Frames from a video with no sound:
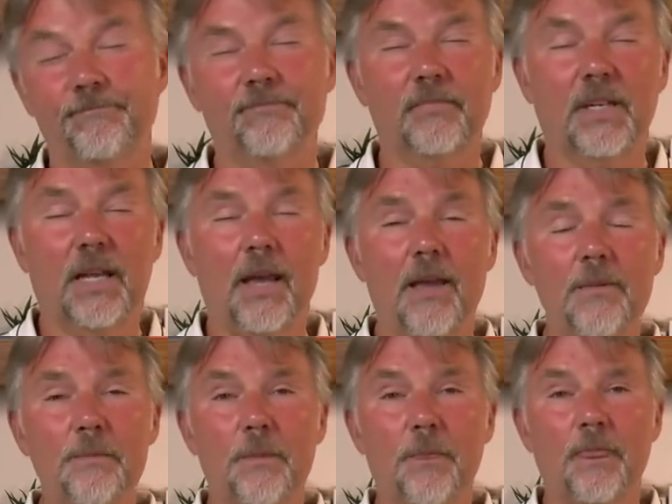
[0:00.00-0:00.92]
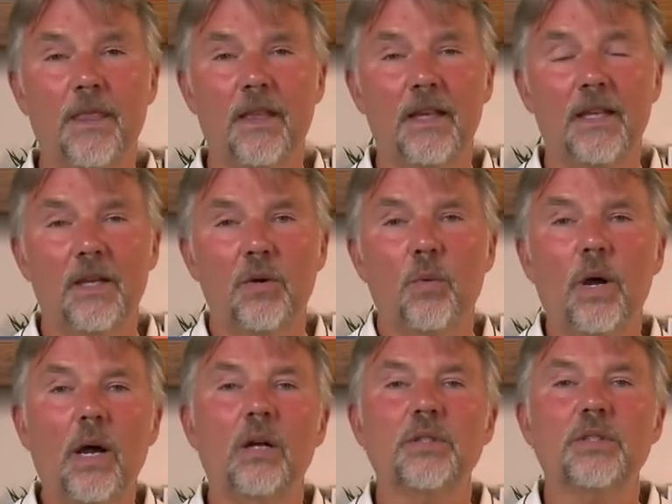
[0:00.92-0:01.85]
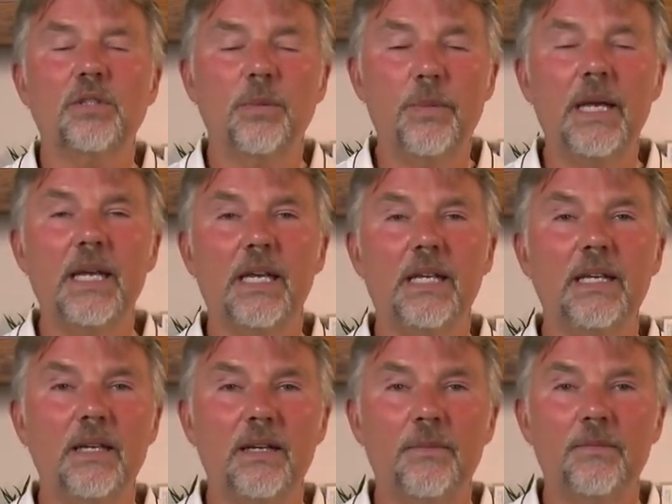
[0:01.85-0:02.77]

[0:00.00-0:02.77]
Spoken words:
Okay? Well, to me,